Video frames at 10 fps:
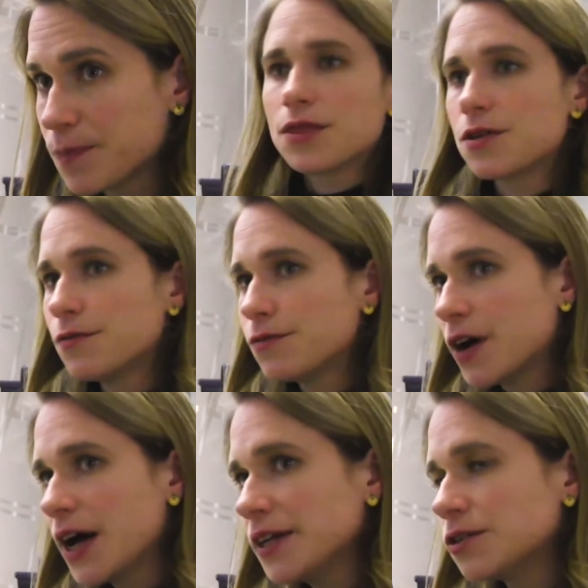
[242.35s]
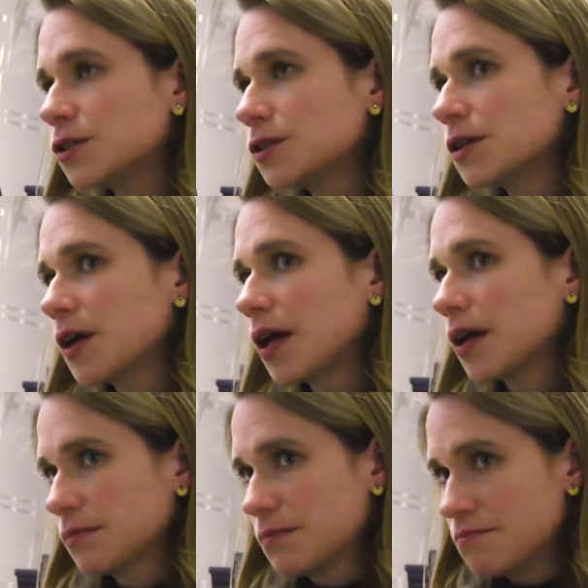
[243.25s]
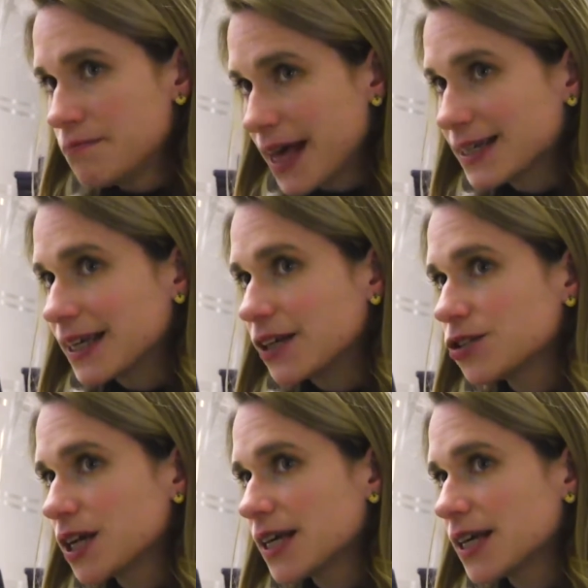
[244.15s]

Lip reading: The final message